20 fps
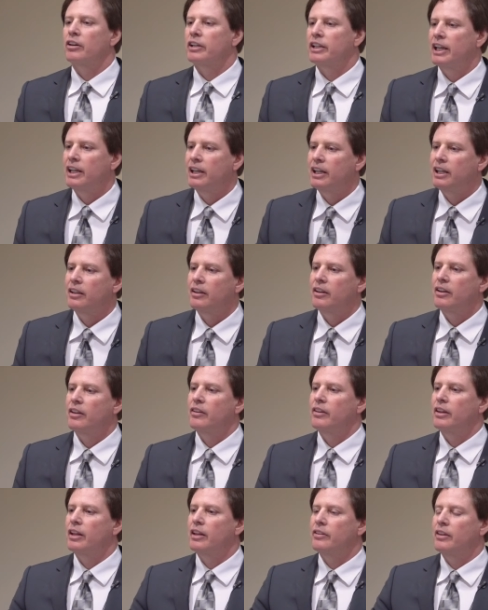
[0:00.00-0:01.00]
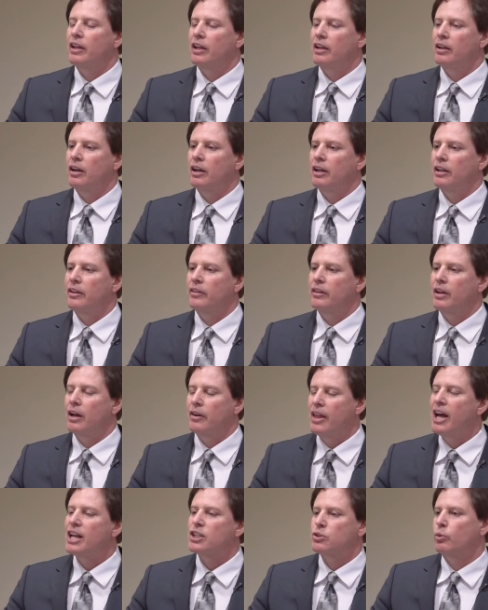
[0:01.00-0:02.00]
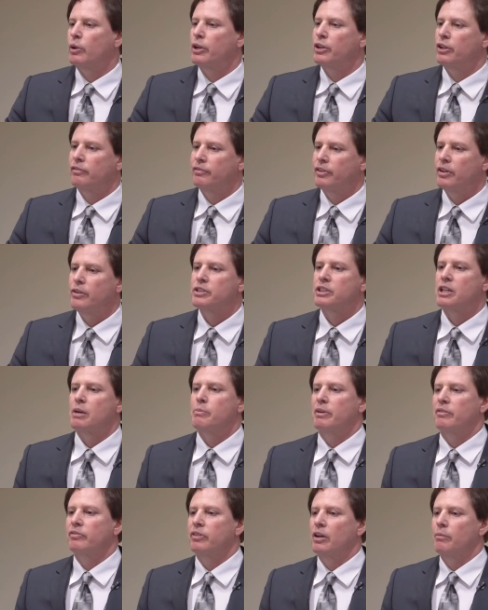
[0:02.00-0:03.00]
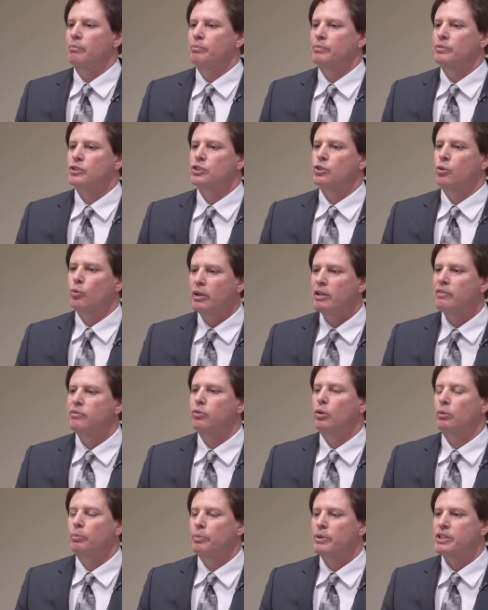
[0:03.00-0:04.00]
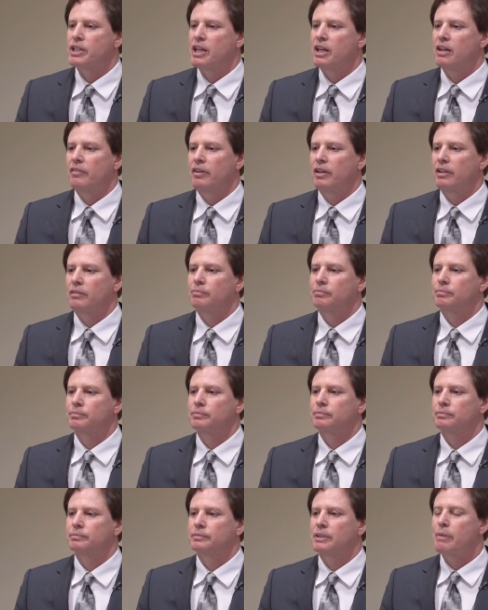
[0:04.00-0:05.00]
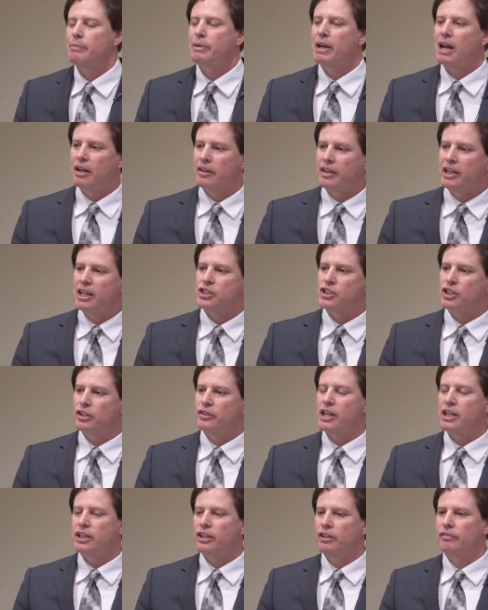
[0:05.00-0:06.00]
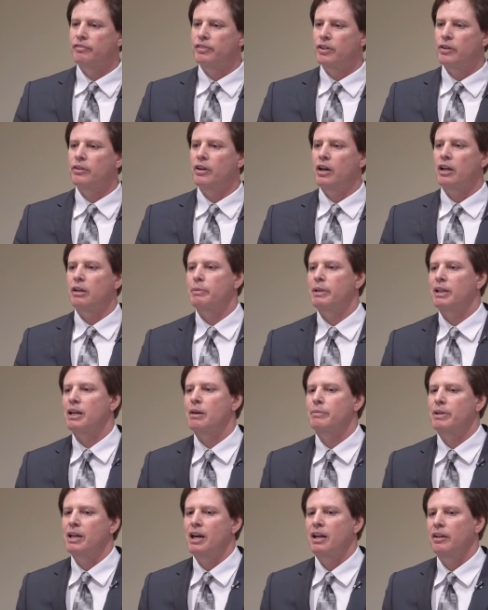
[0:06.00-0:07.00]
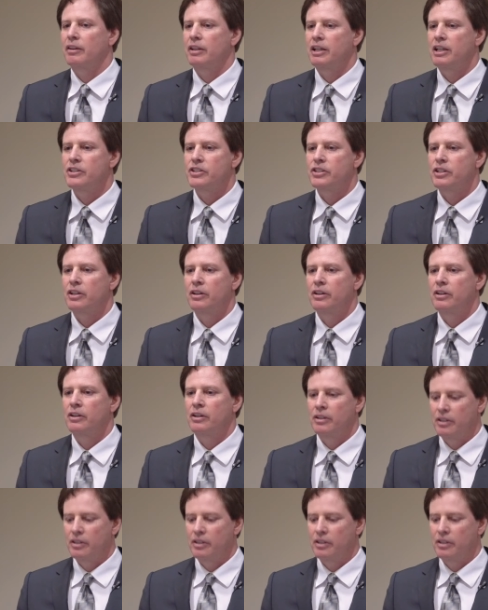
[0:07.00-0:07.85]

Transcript: are getting, the, uh, that's where your food's coming from, 24% of it coming out of these. Do you think your food ought to be coming out of these?